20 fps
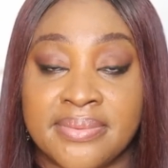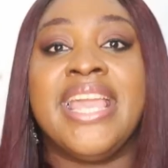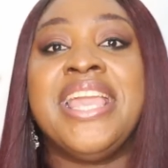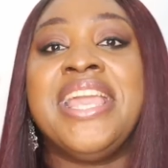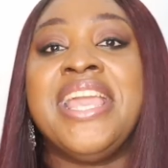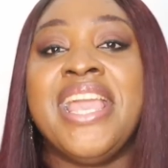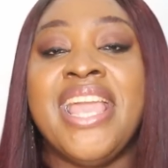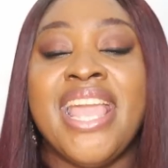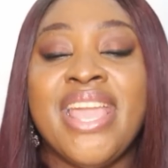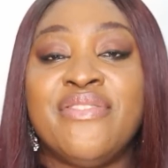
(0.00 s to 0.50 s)

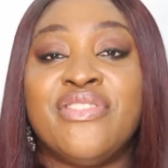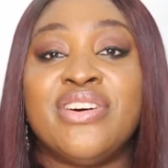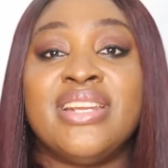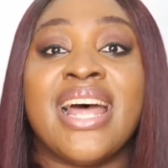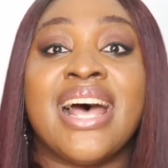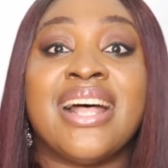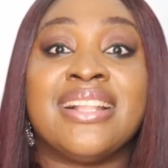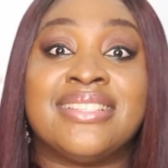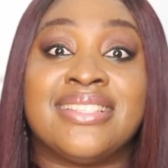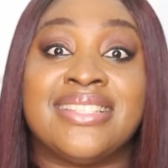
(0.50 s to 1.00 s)
He even
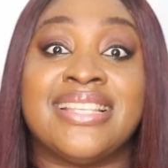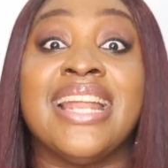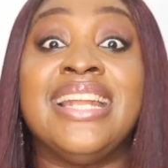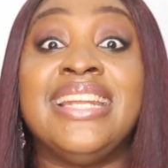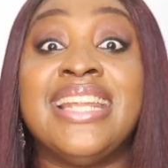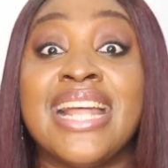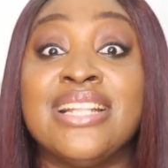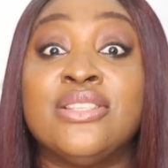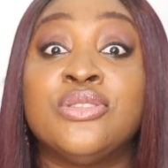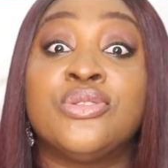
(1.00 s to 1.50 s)

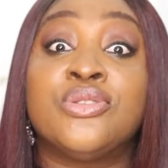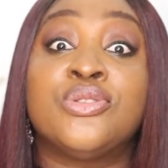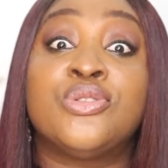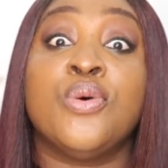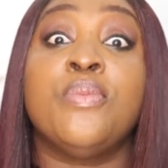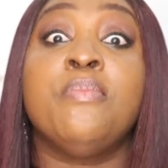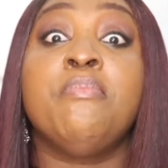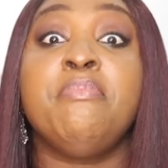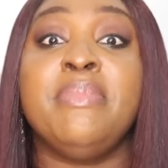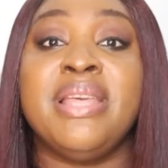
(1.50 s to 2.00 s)
attended
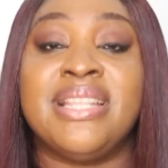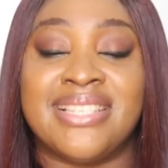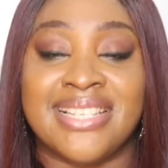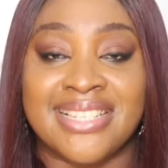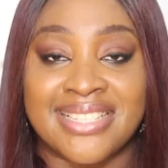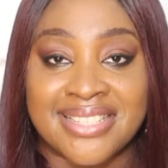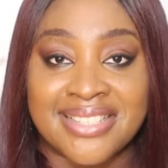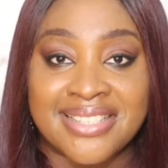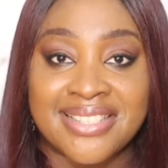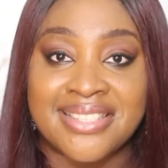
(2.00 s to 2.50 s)
Zoom
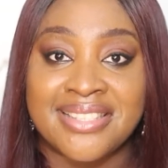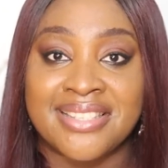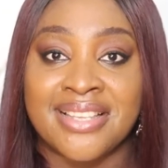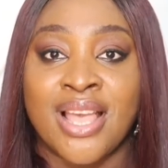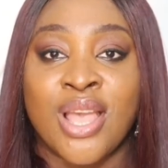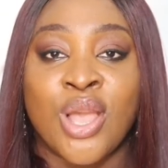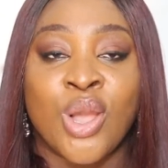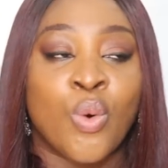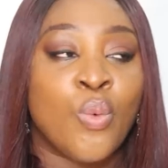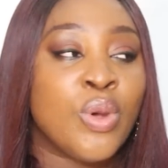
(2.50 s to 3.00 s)
meetings
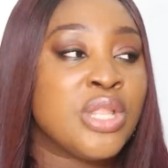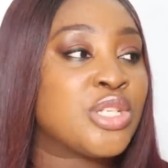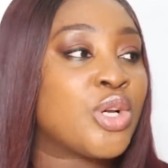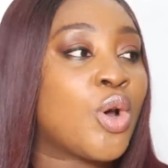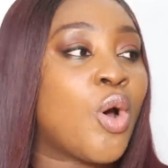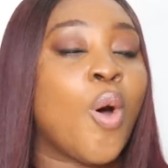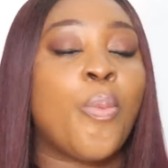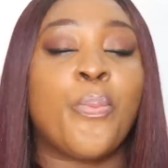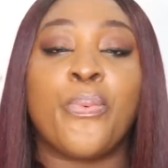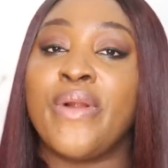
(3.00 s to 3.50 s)

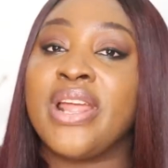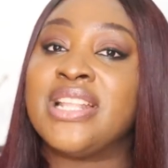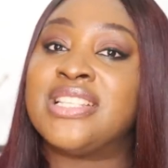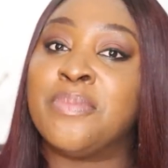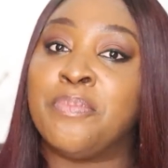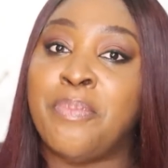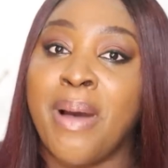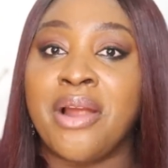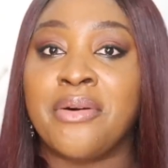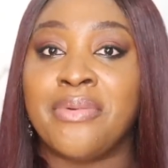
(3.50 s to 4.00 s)
with
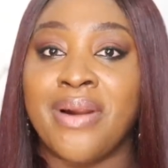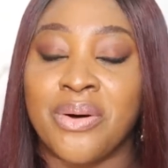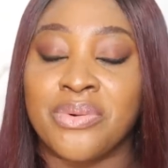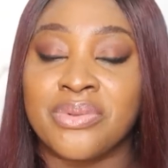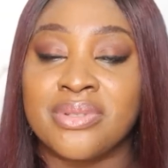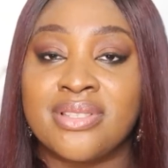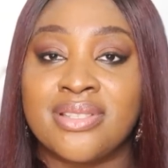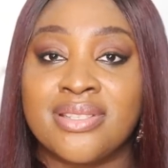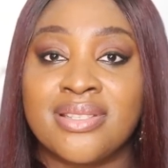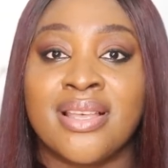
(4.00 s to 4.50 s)
corporate
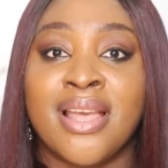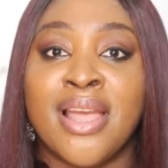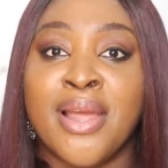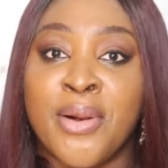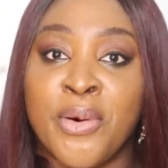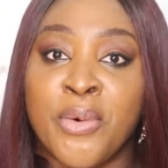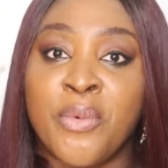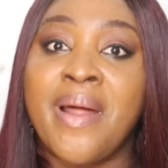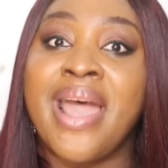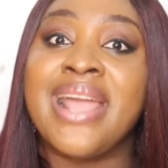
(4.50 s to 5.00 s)
backgrounds
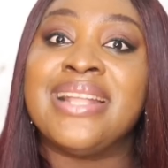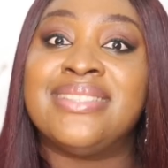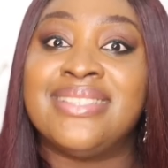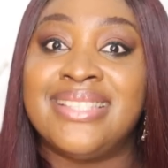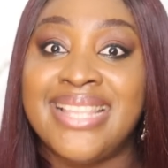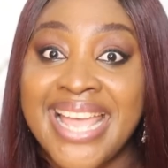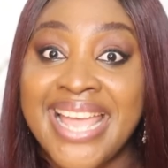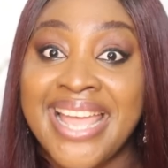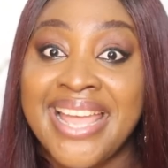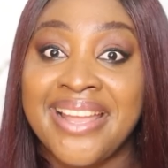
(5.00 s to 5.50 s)
right
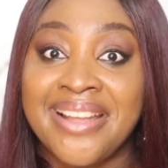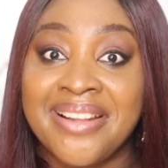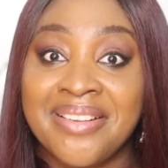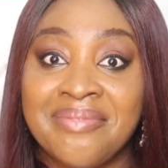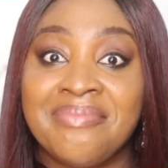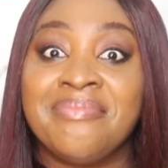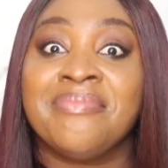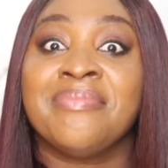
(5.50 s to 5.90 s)
there